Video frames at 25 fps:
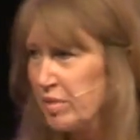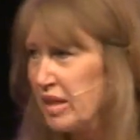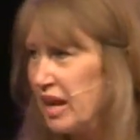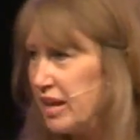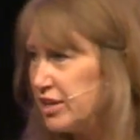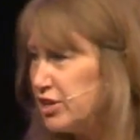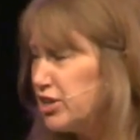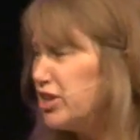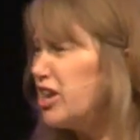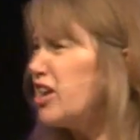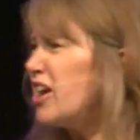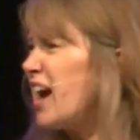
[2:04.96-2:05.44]

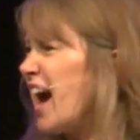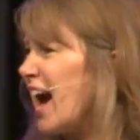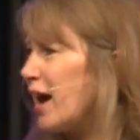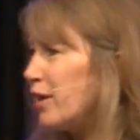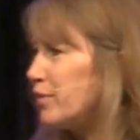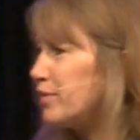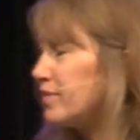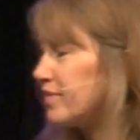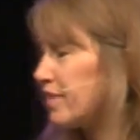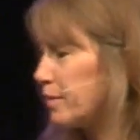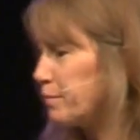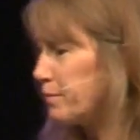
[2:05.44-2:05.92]
And you know
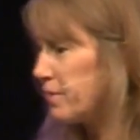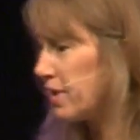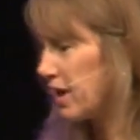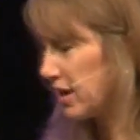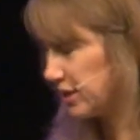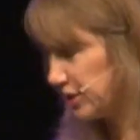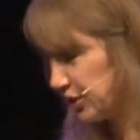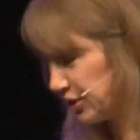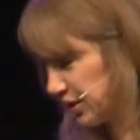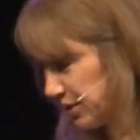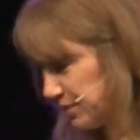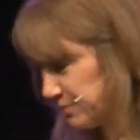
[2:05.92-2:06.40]
how some,
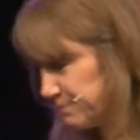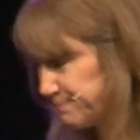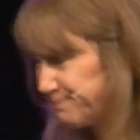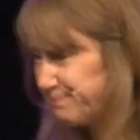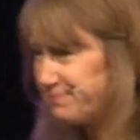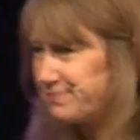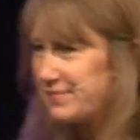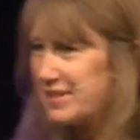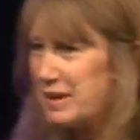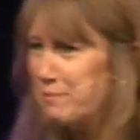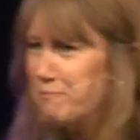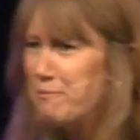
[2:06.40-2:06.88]
you know,
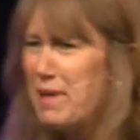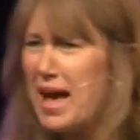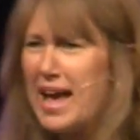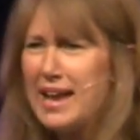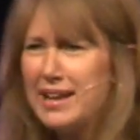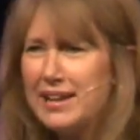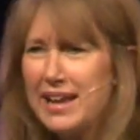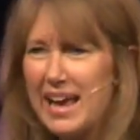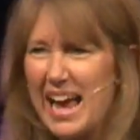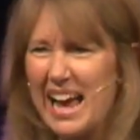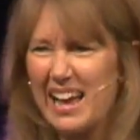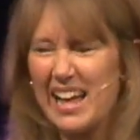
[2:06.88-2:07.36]

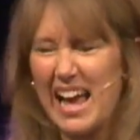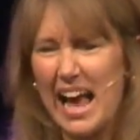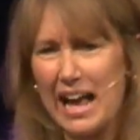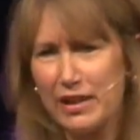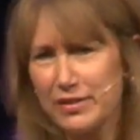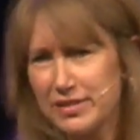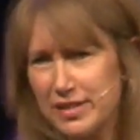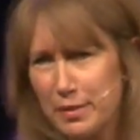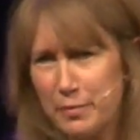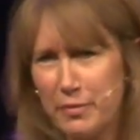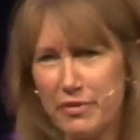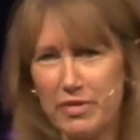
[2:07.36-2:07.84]
men, how
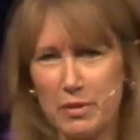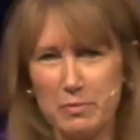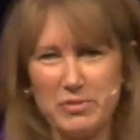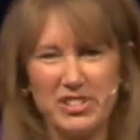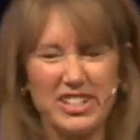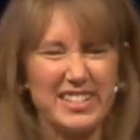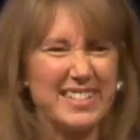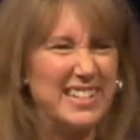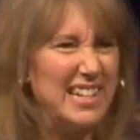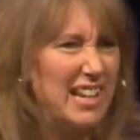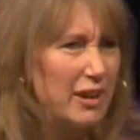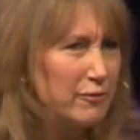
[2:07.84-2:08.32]
some of them
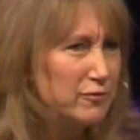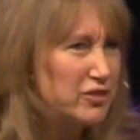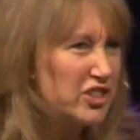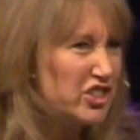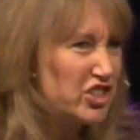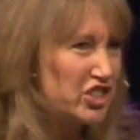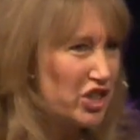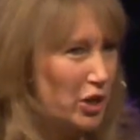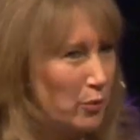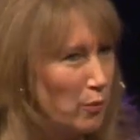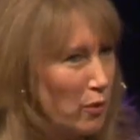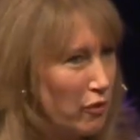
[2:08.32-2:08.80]
just love to
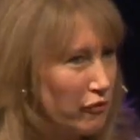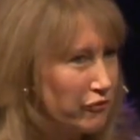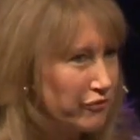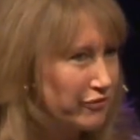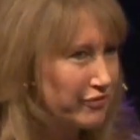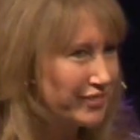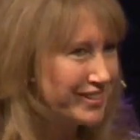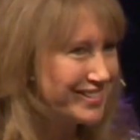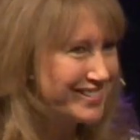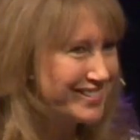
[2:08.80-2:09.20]
show off.